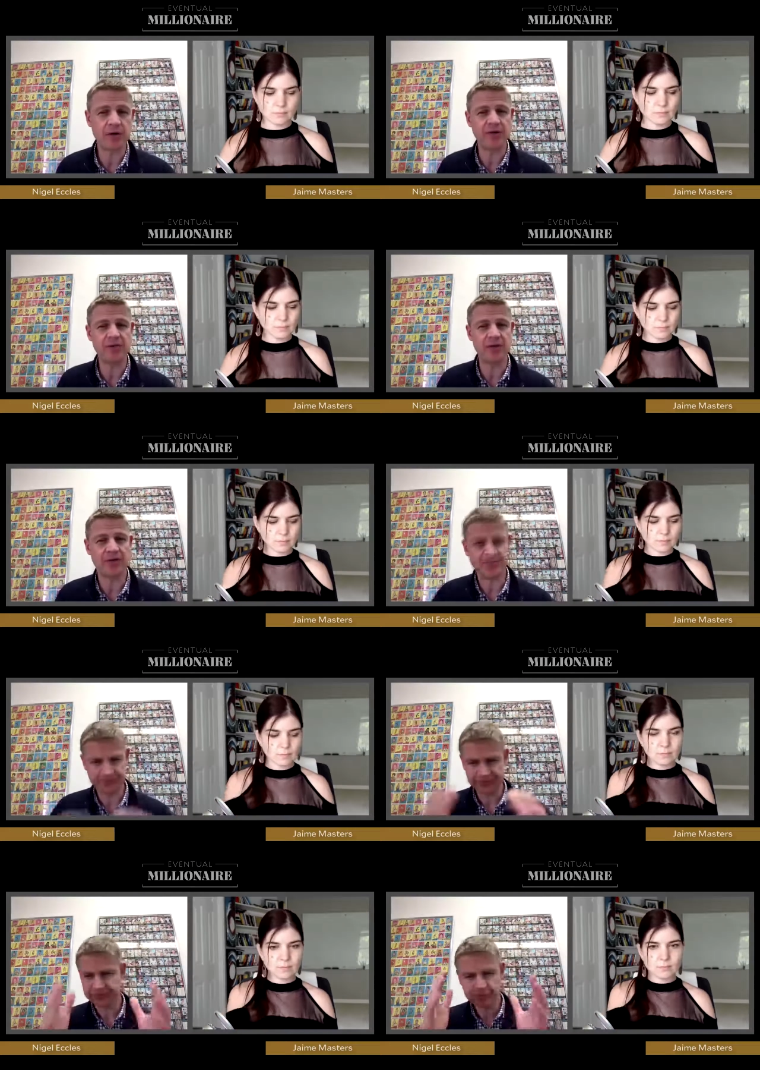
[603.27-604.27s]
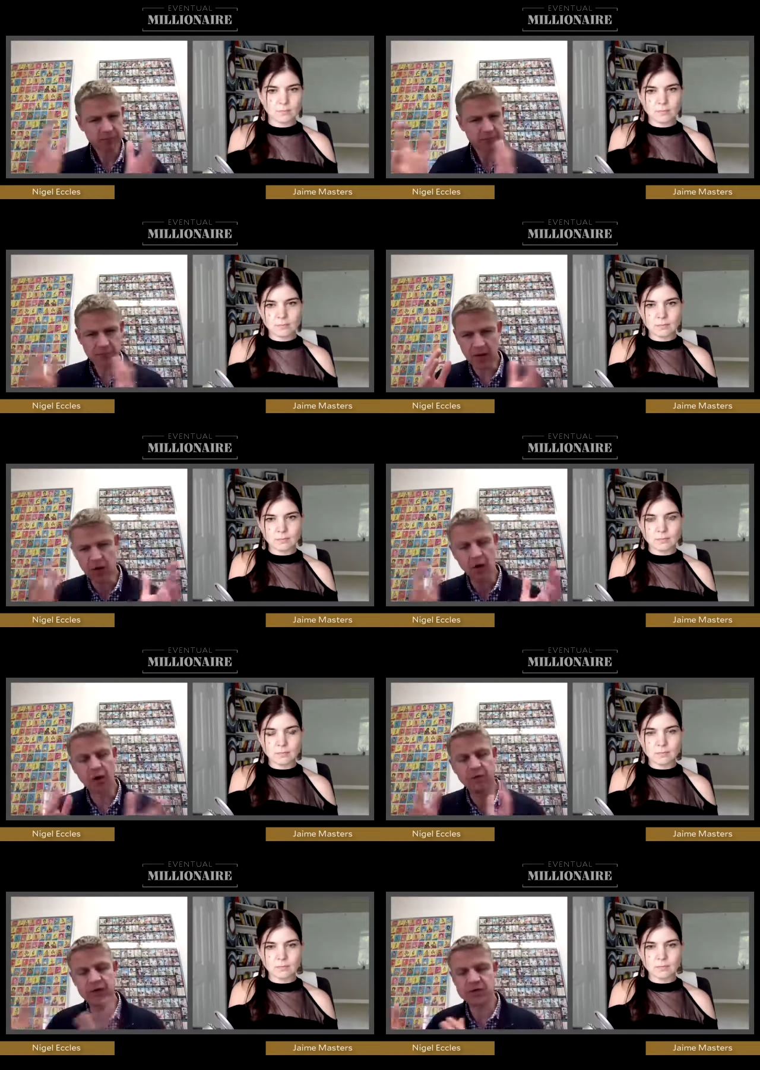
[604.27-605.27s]
Speaker 1: part of it. But in
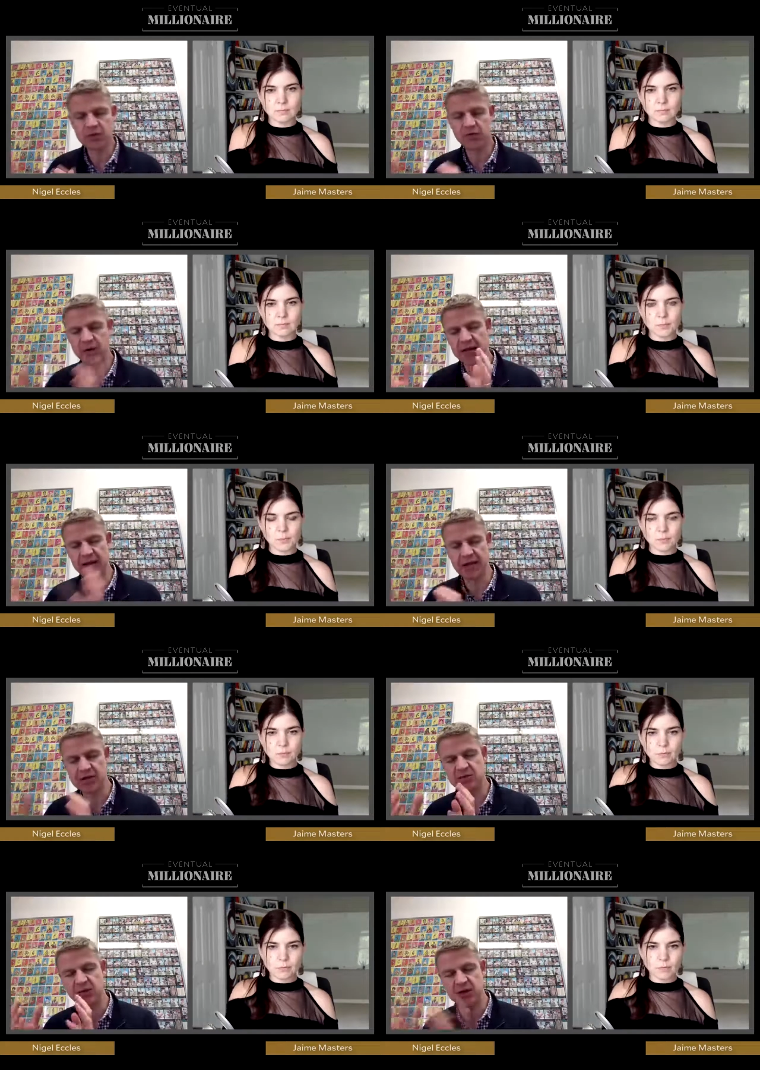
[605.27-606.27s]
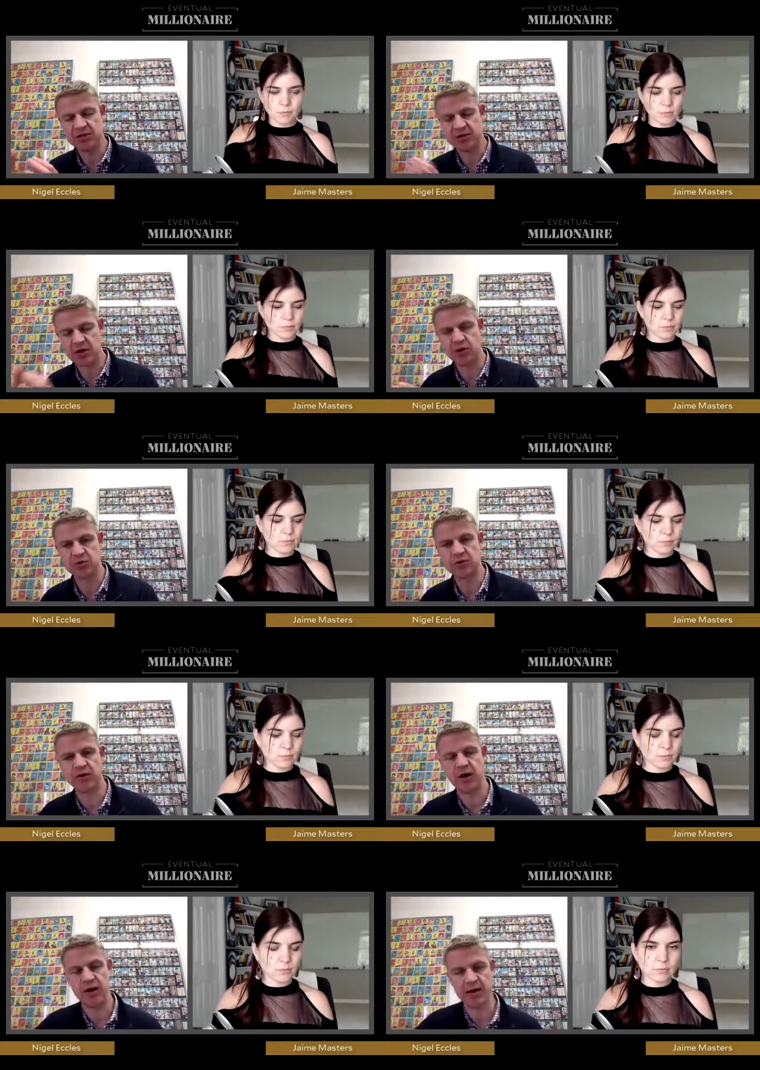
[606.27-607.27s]
all of these really engaged communities, the
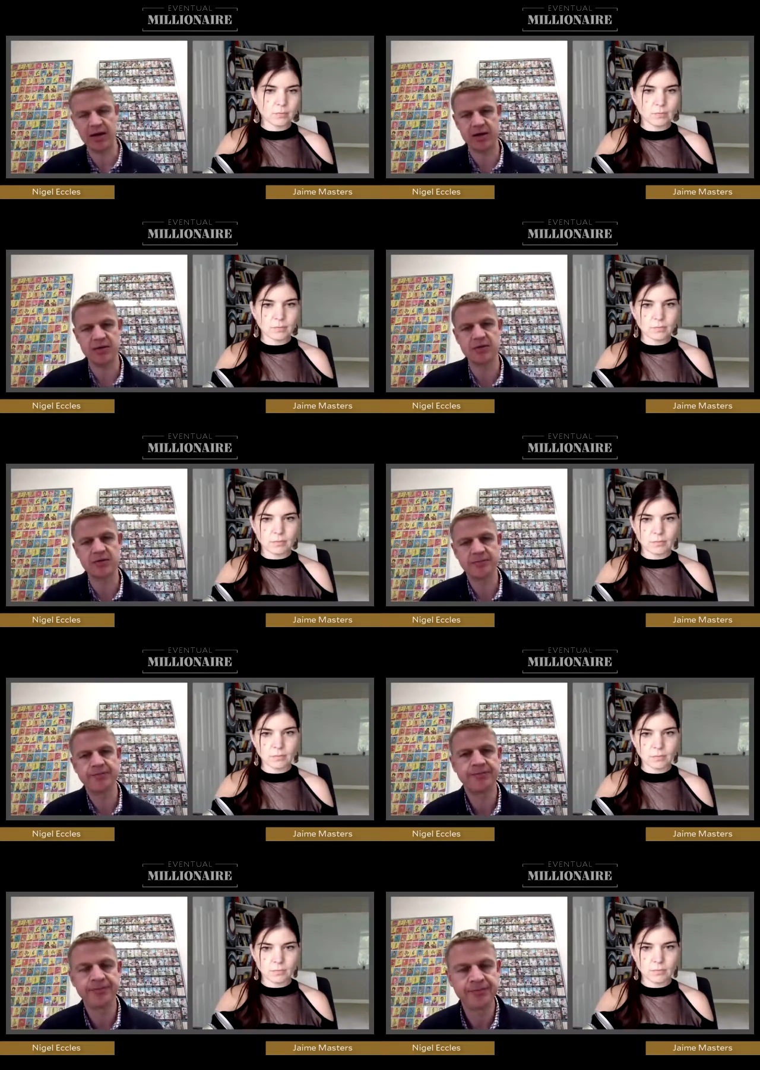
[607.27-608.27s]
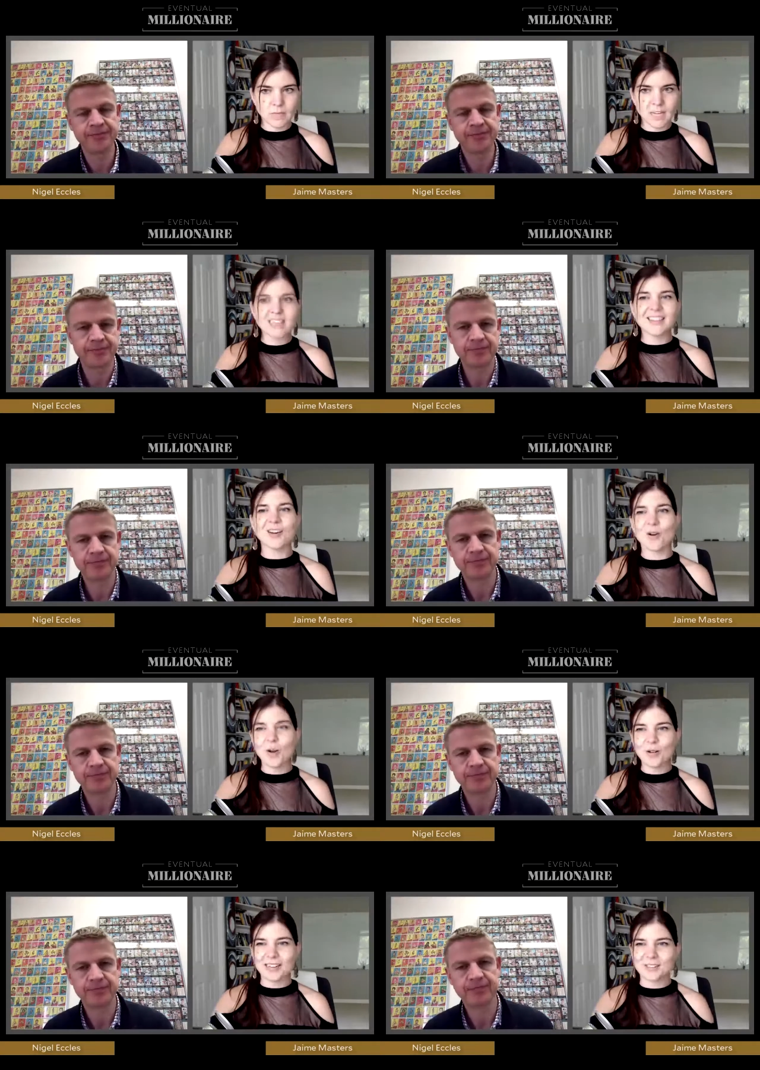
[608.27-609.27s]
hosts are very engaged
Speaker 2: the,
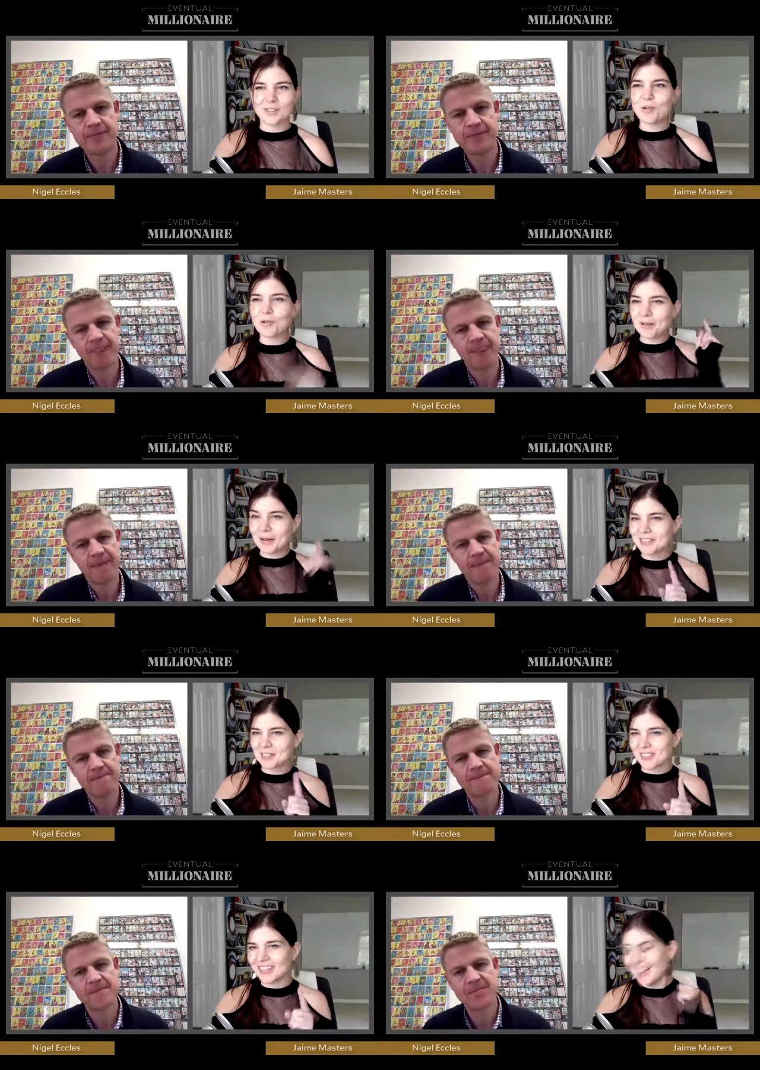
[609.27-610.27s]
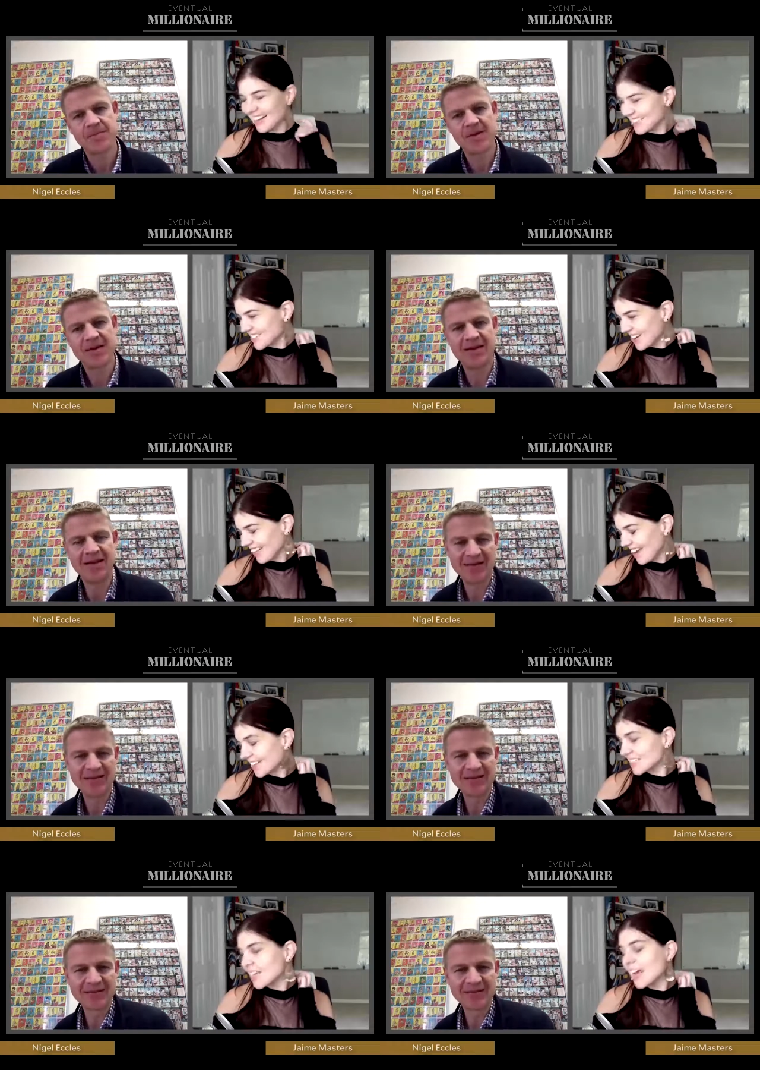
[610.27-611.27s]
okay, so questions on that
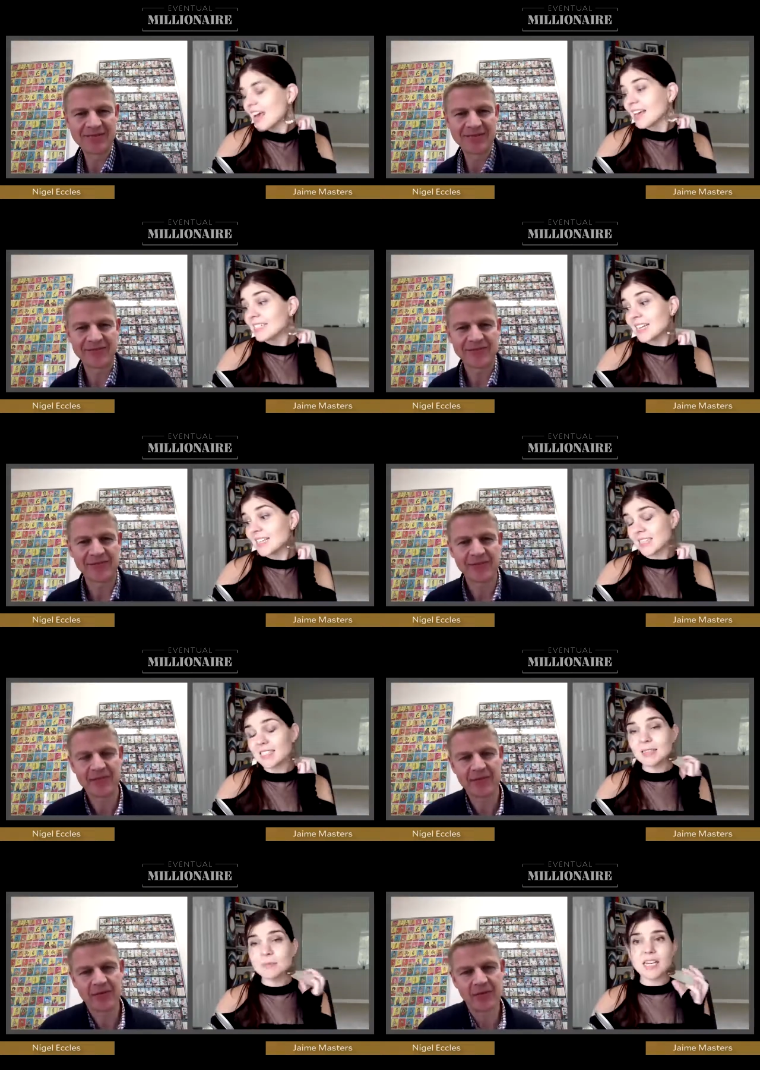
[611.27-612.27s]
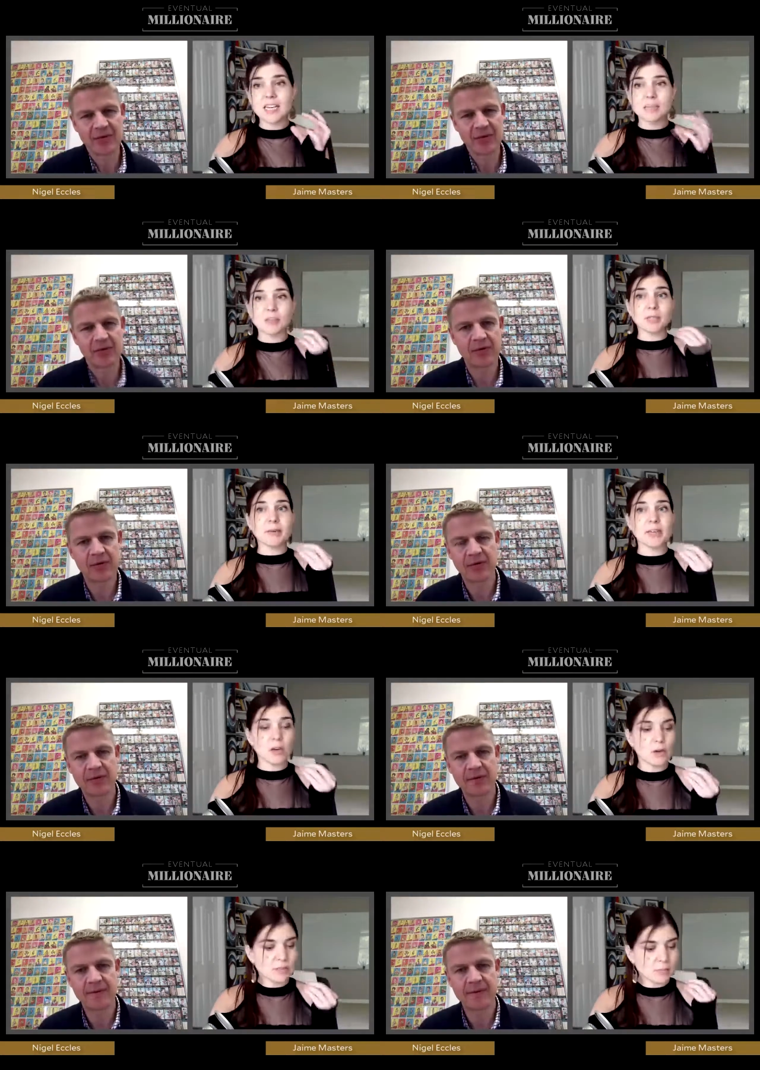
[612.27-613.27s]
because because yeah. it is. It seems like especially being a
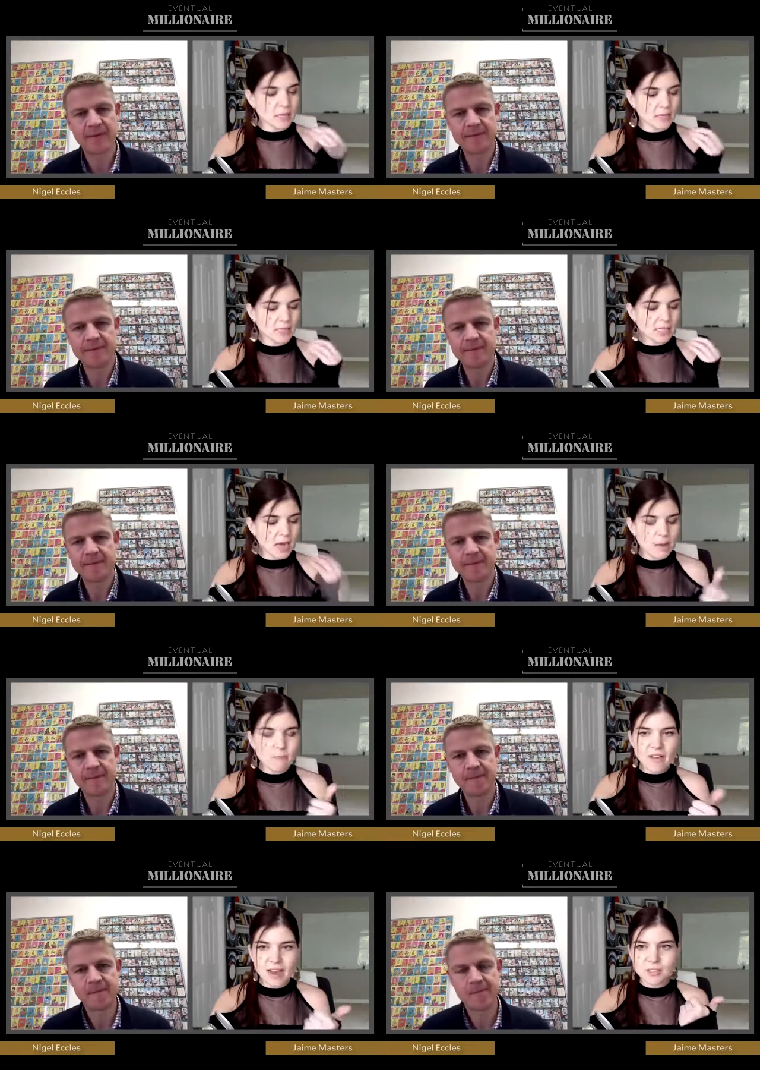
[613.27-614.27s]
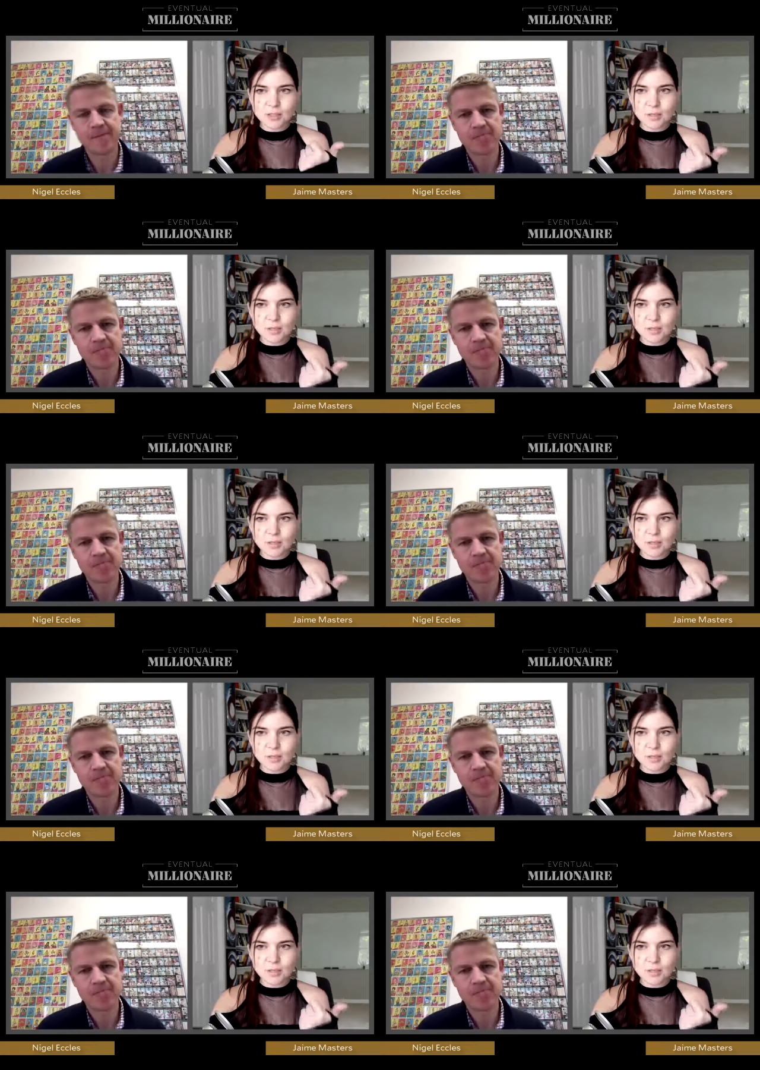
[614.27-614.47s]
host, the time factor